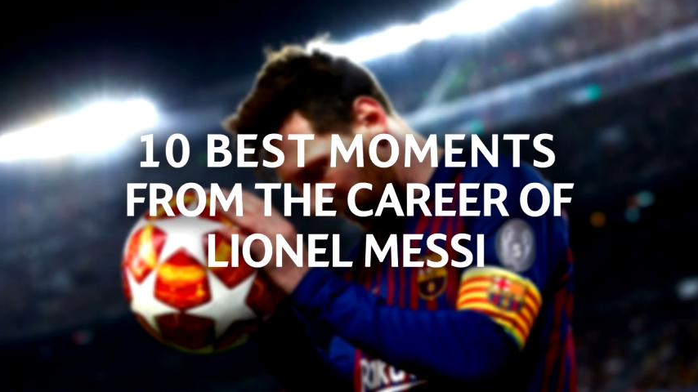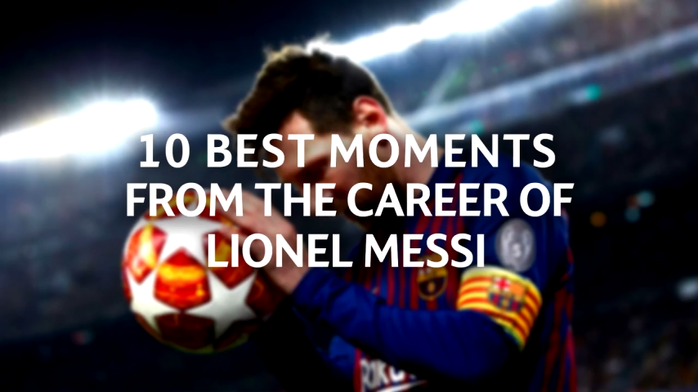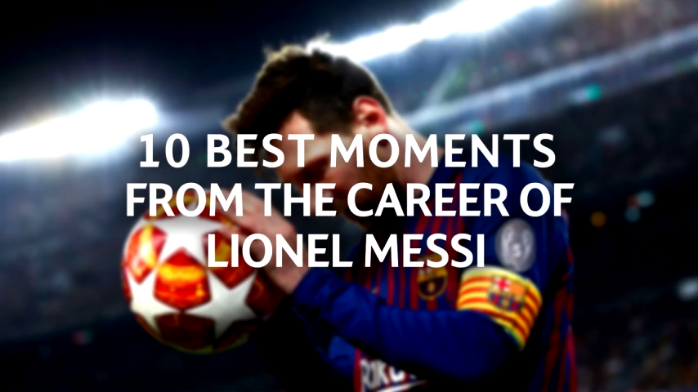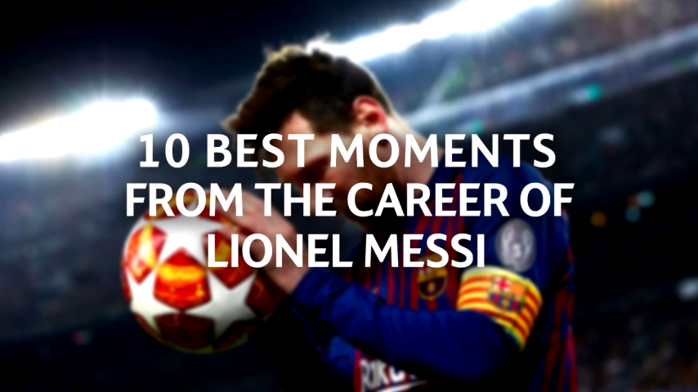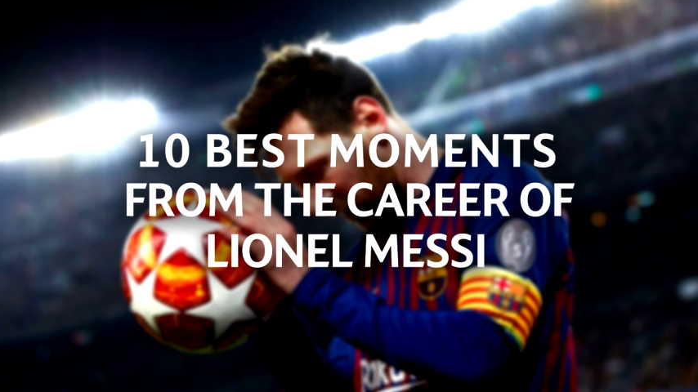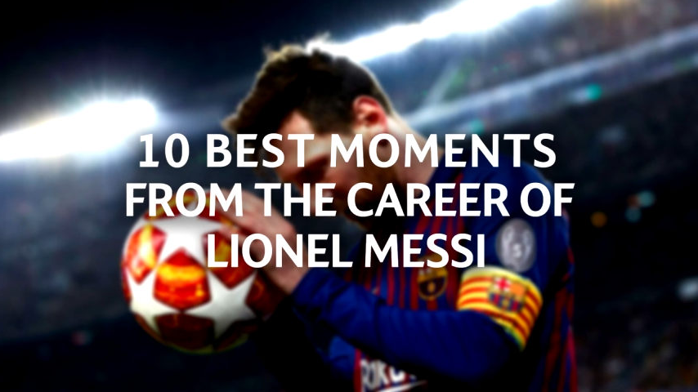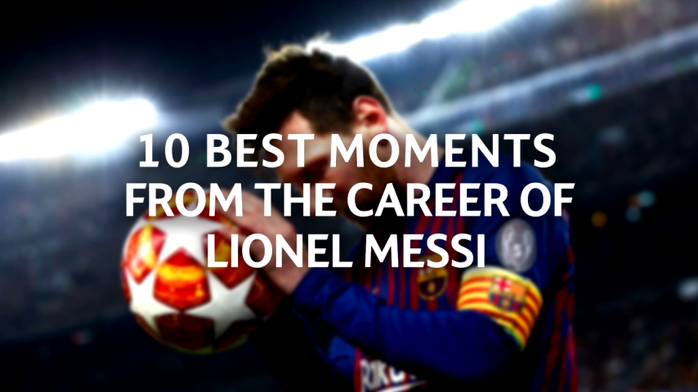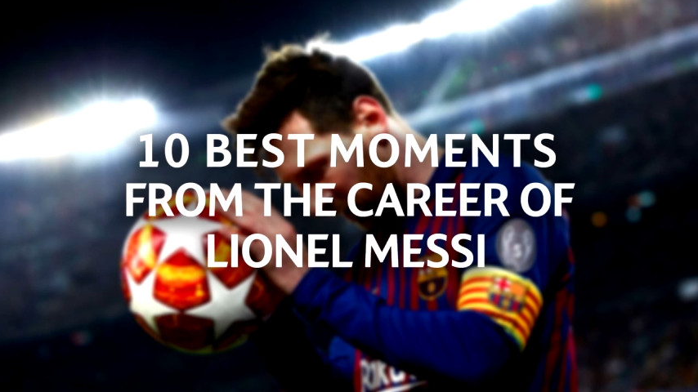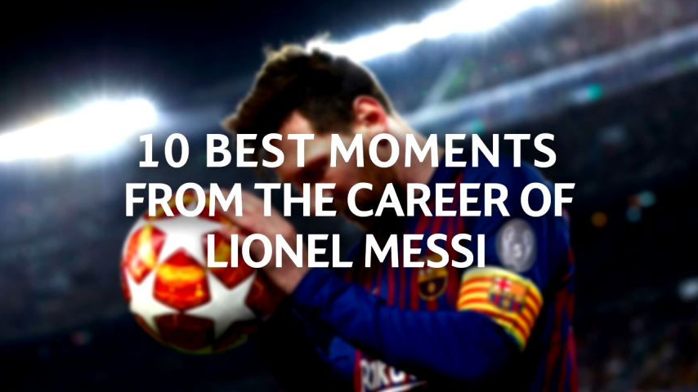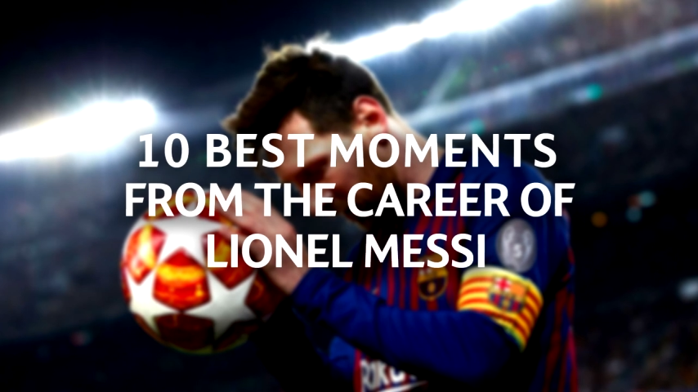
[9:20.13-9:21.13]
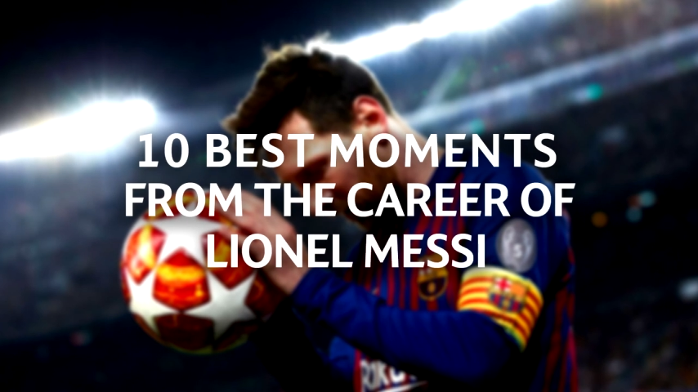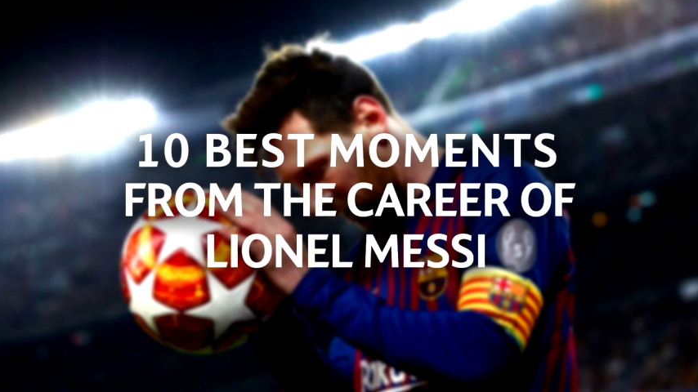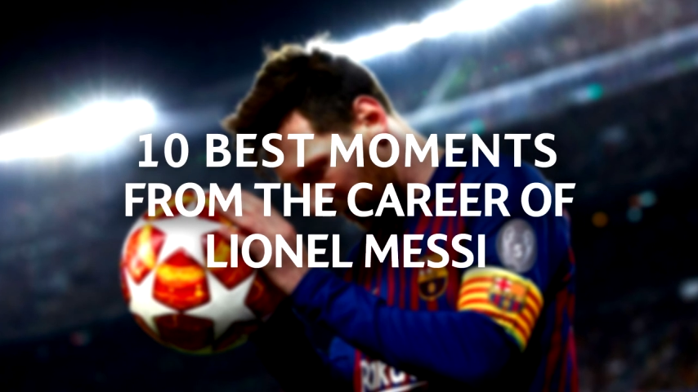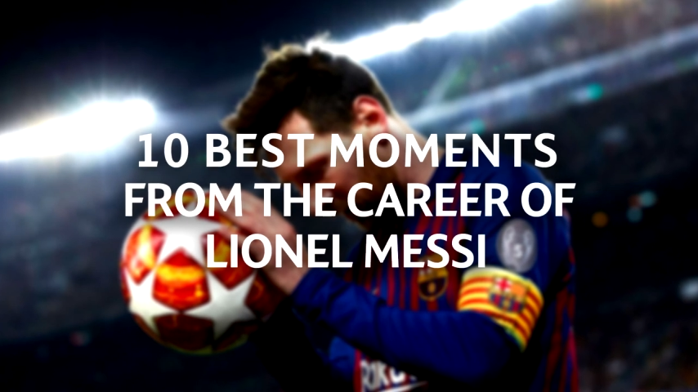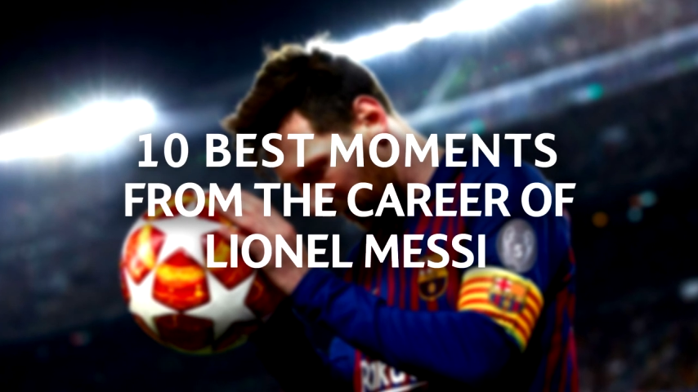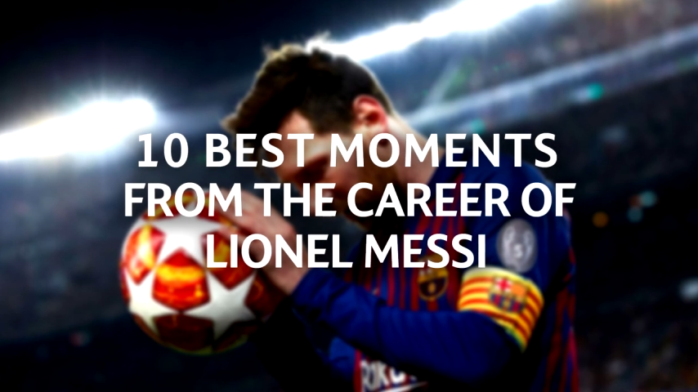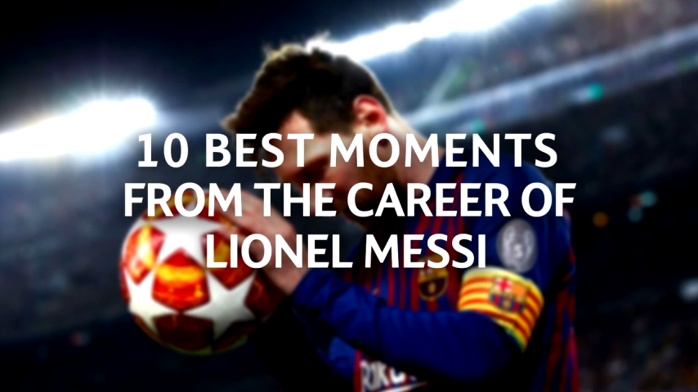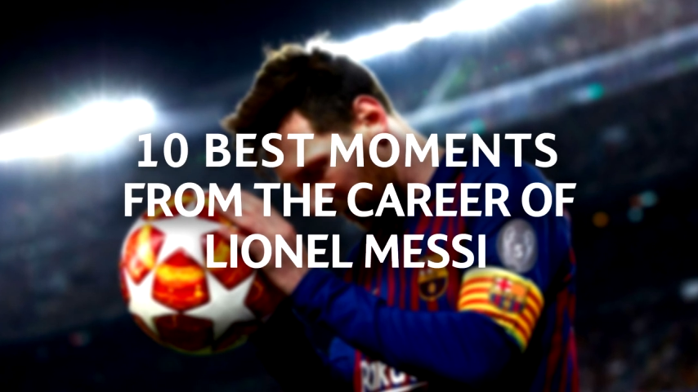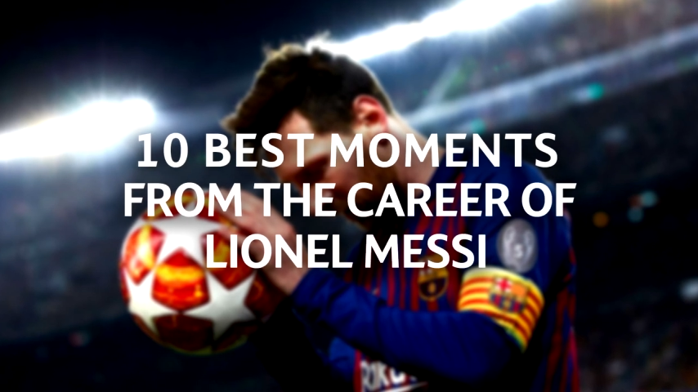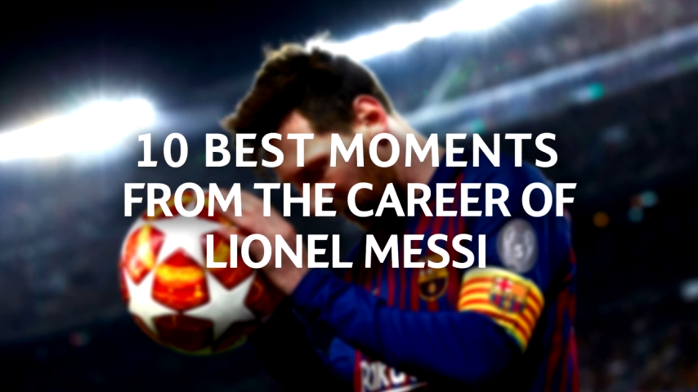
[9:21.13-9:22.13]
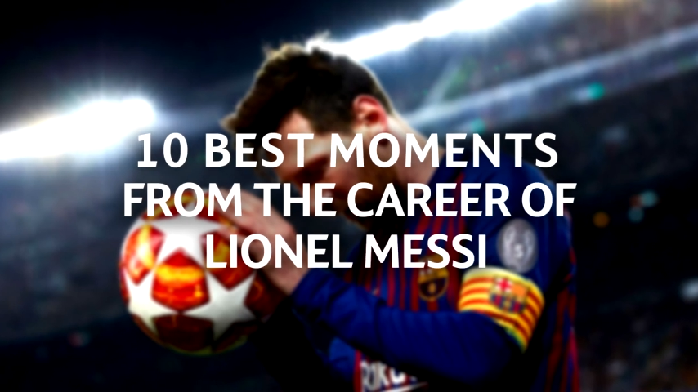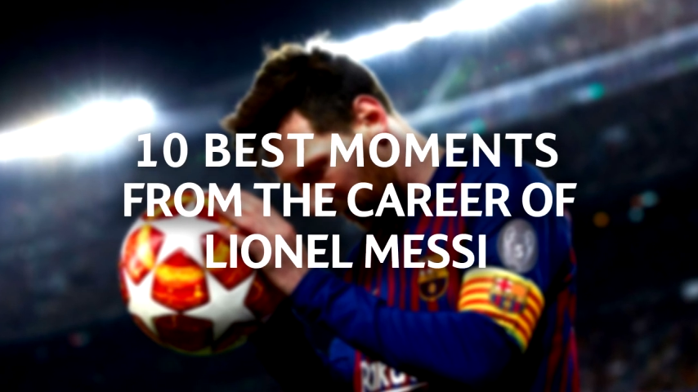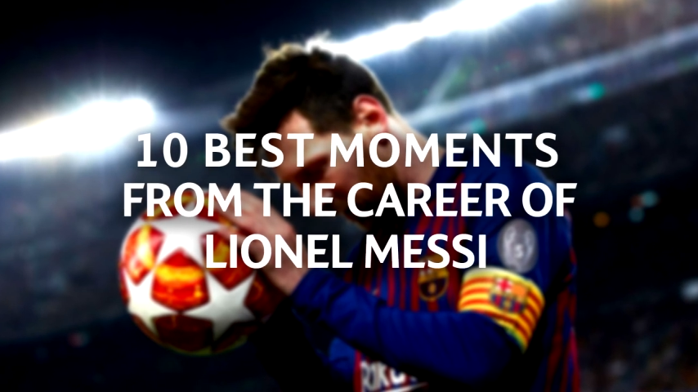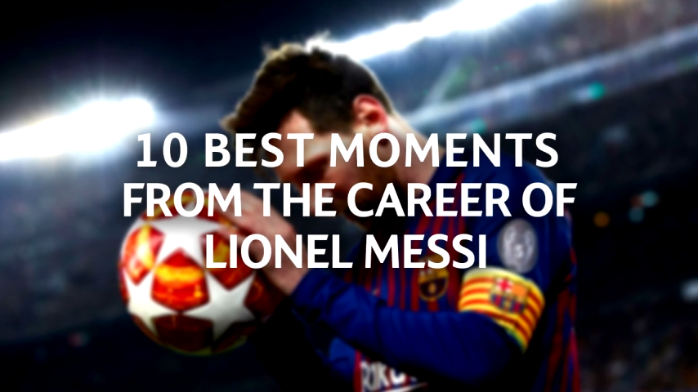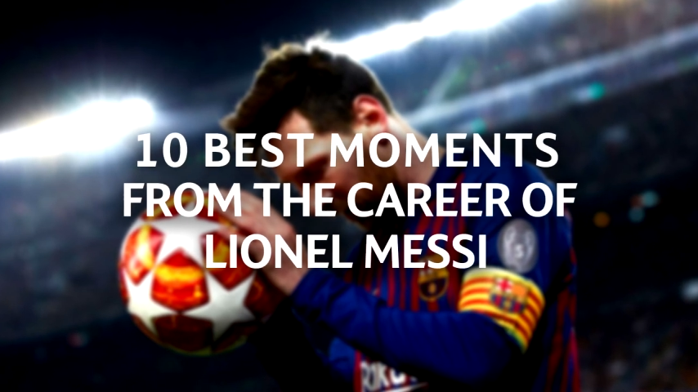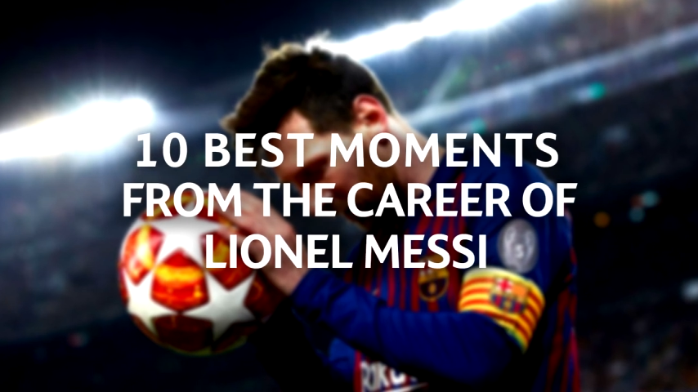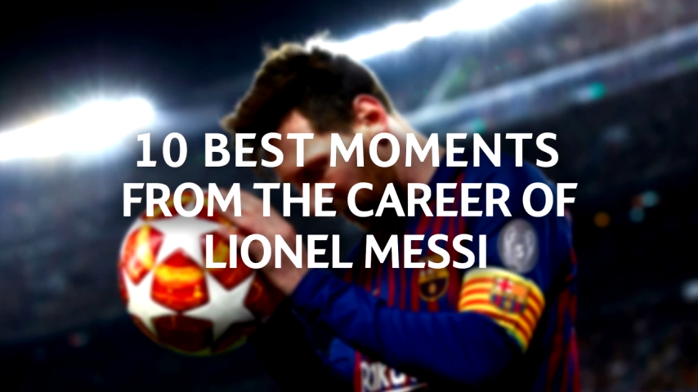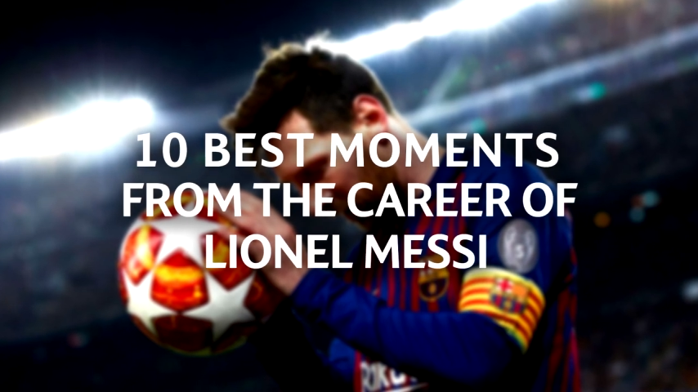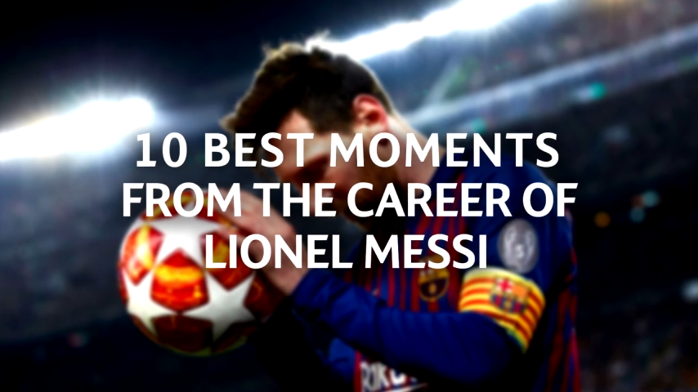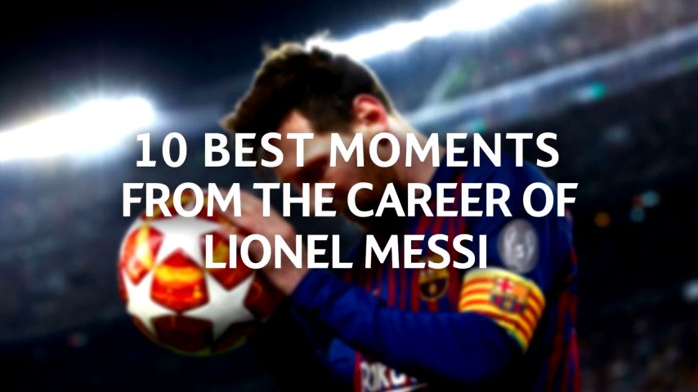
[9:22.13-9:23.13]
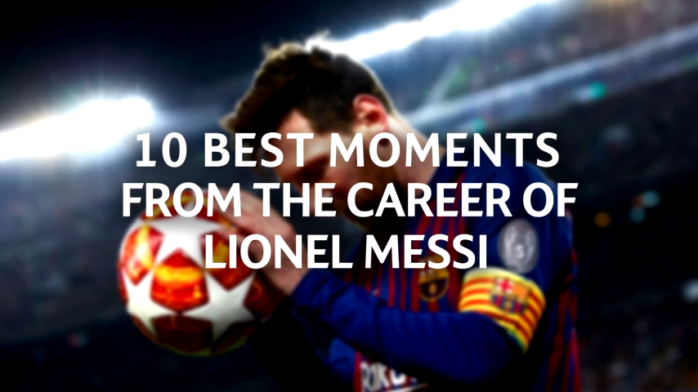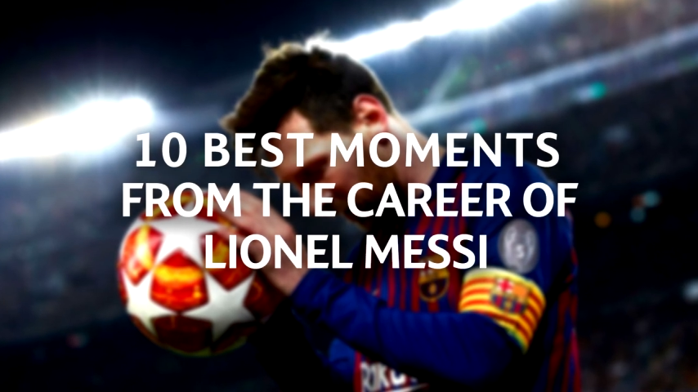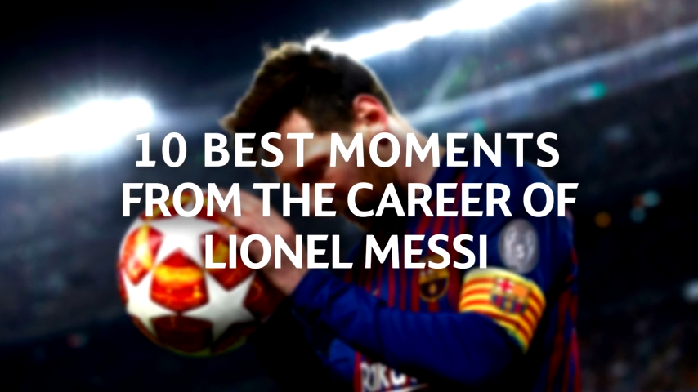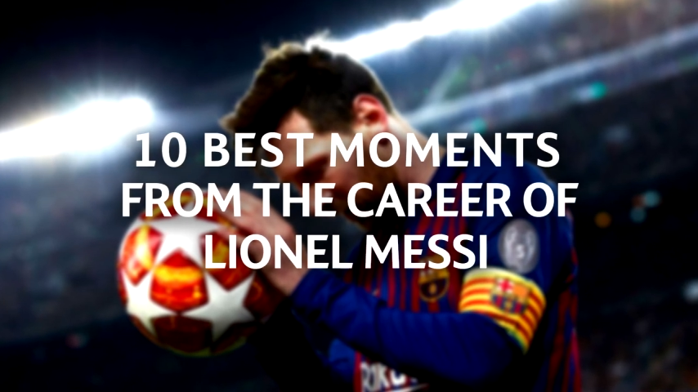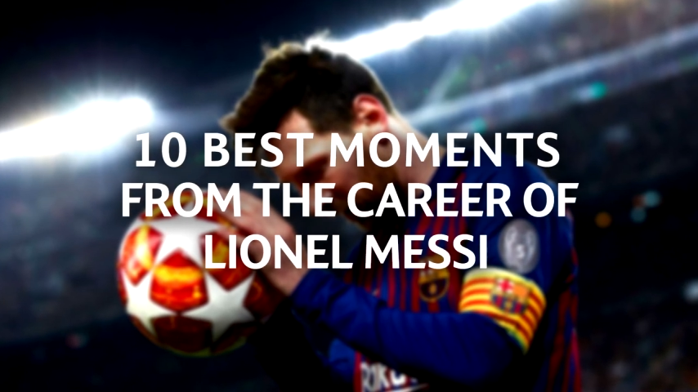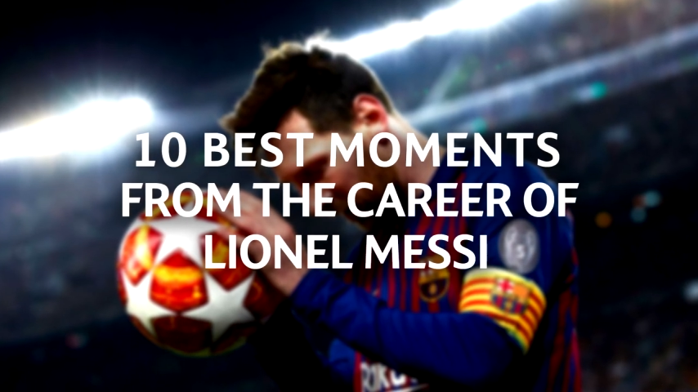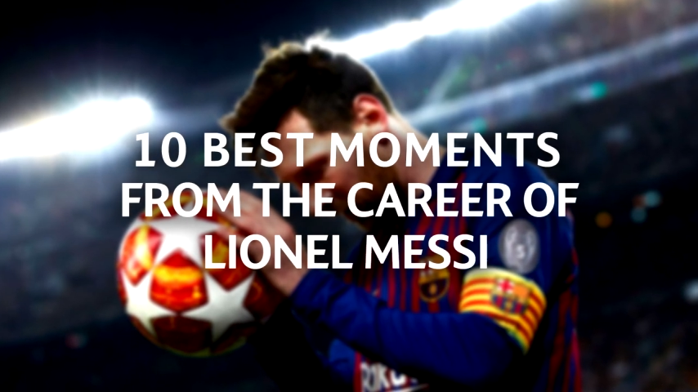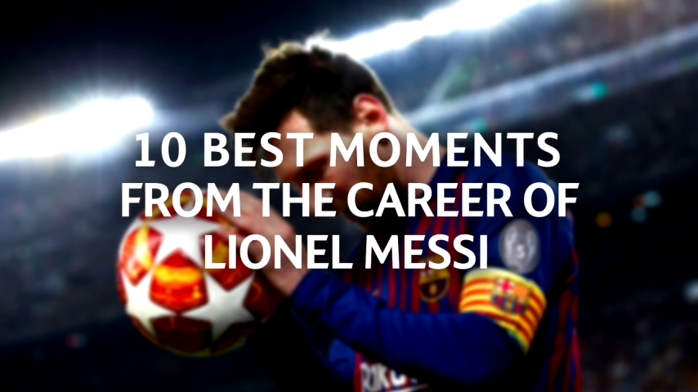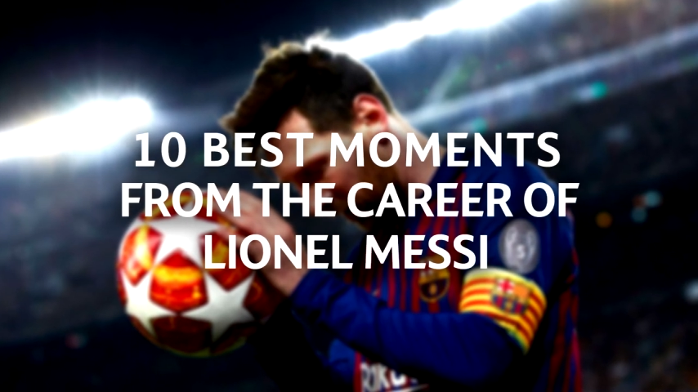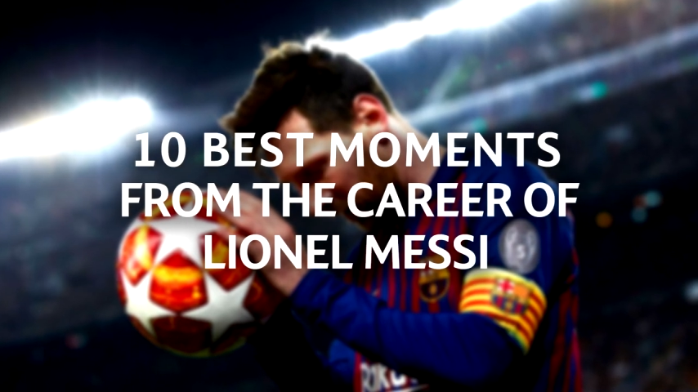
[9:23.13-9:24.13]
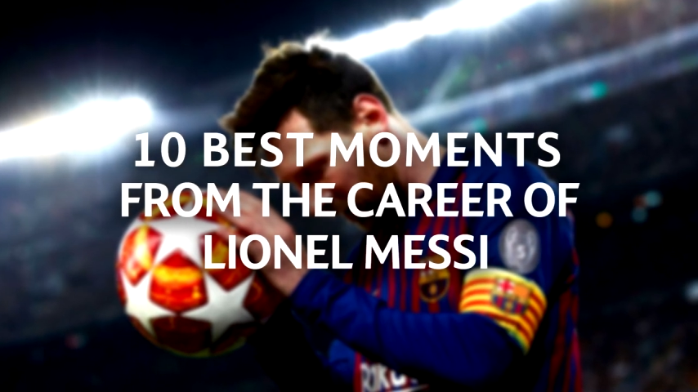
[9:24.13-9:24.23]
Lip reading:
(no speaker visible)